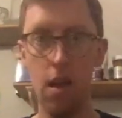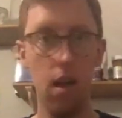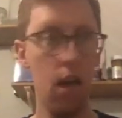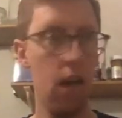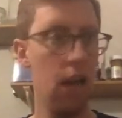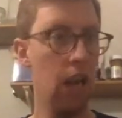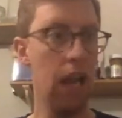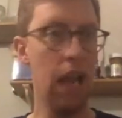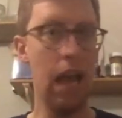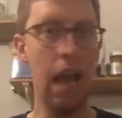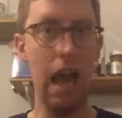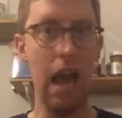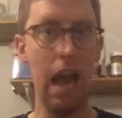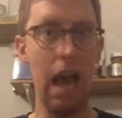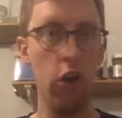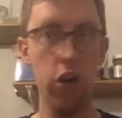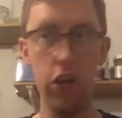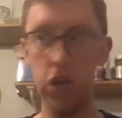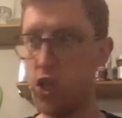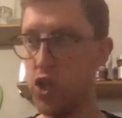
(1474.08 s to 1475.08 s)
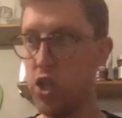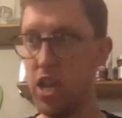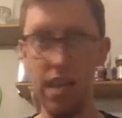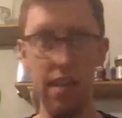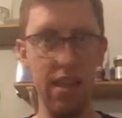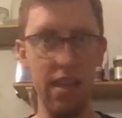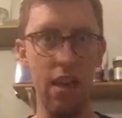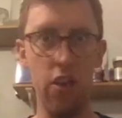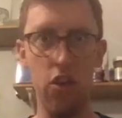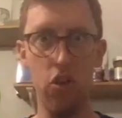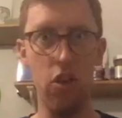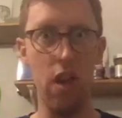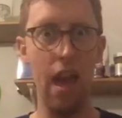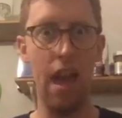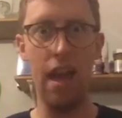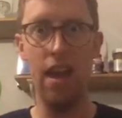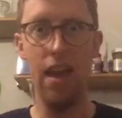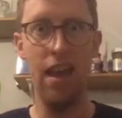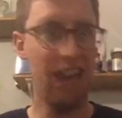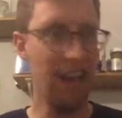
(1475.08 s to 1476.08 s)
Like, I've got to see this
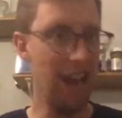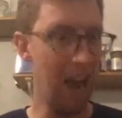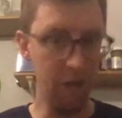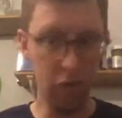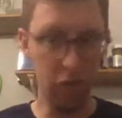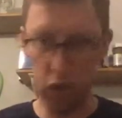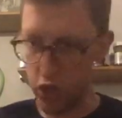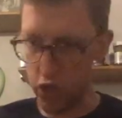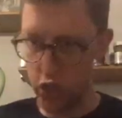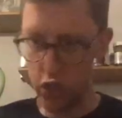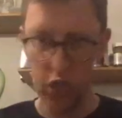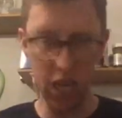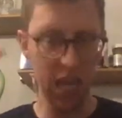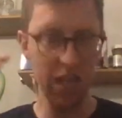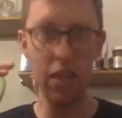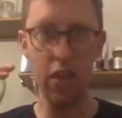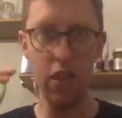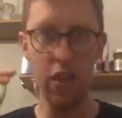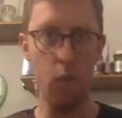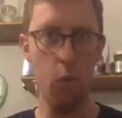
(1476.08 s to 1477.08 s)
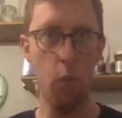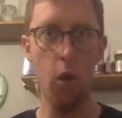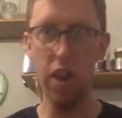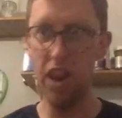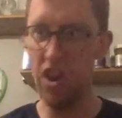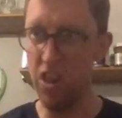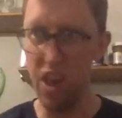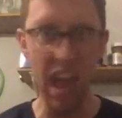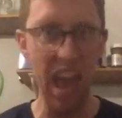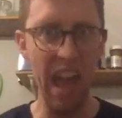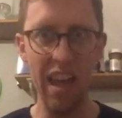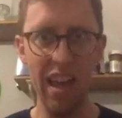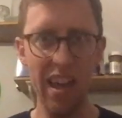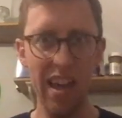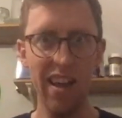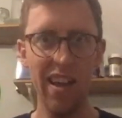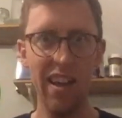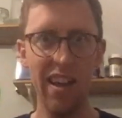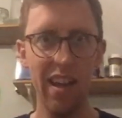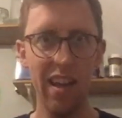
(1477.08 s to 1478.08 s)
shit. I've got to see this. And what is it?
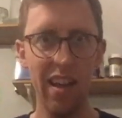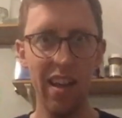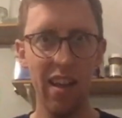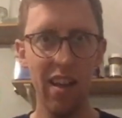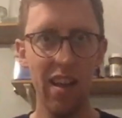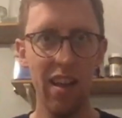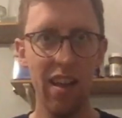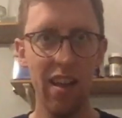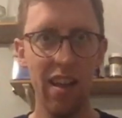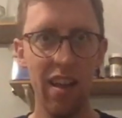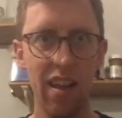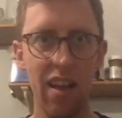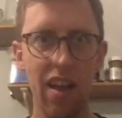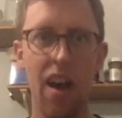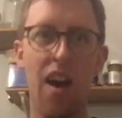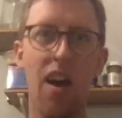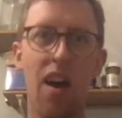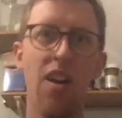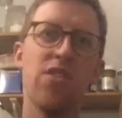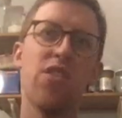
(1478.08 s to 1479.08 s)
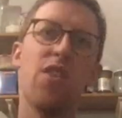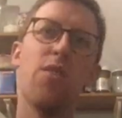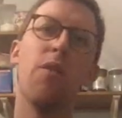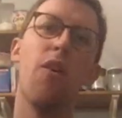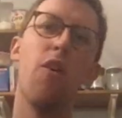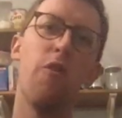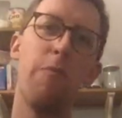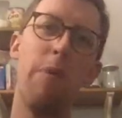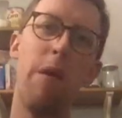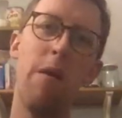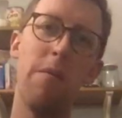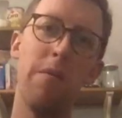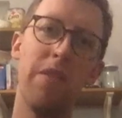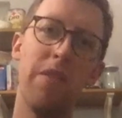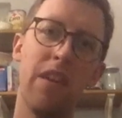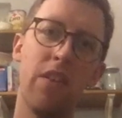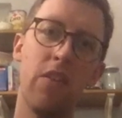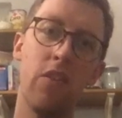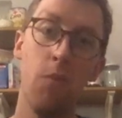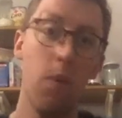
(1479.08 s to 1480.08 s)
It's not one of those pyramid
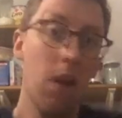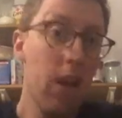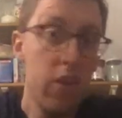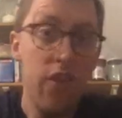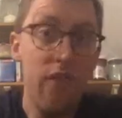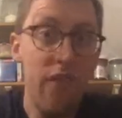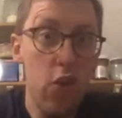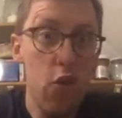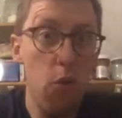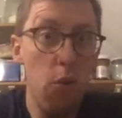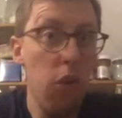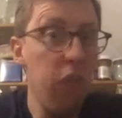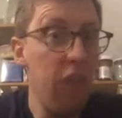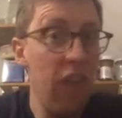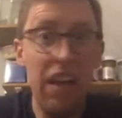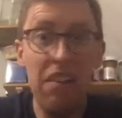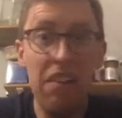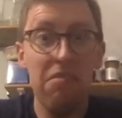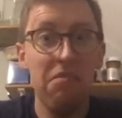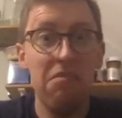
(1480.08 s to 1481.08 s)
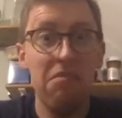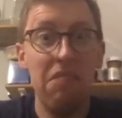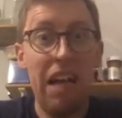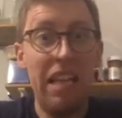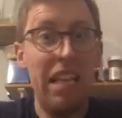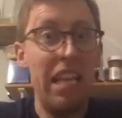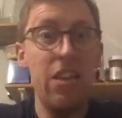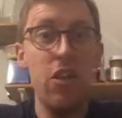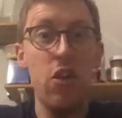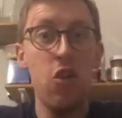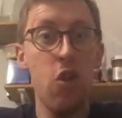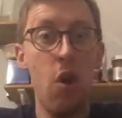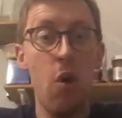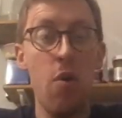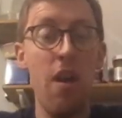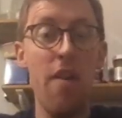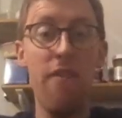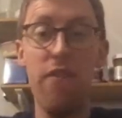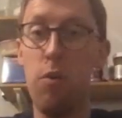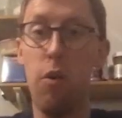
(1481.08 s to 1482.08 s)
things. Well, it's a visual thing. I need to show you.
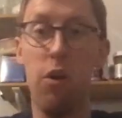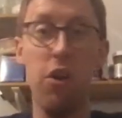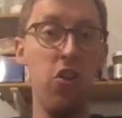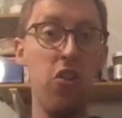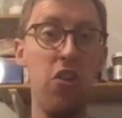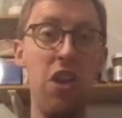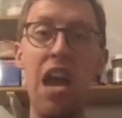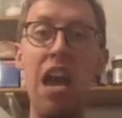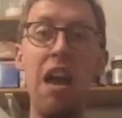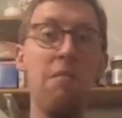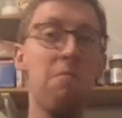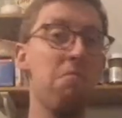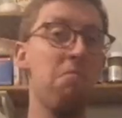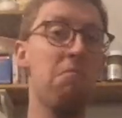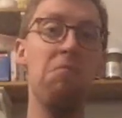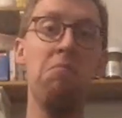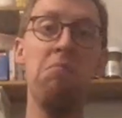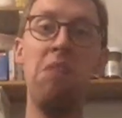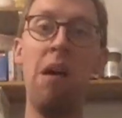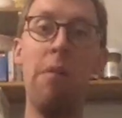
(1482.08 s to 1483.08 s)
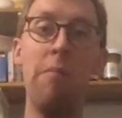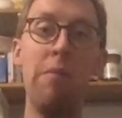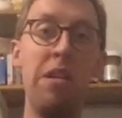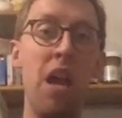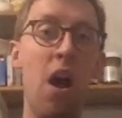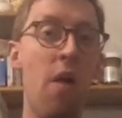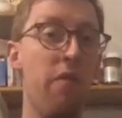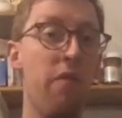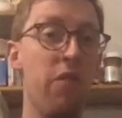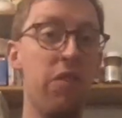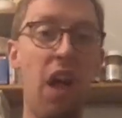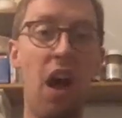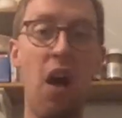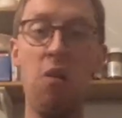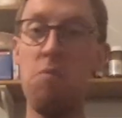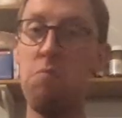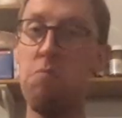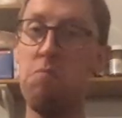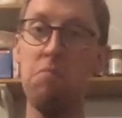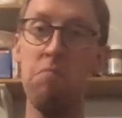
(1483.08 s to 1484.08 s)
If you want to see it, let me know. If you
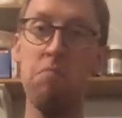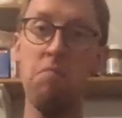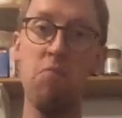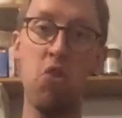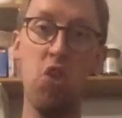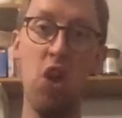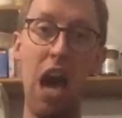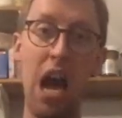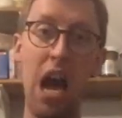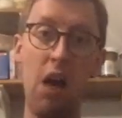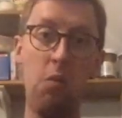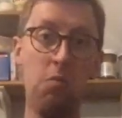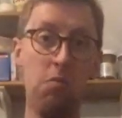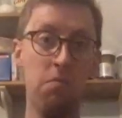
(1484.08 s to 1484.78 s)
don't, ciao.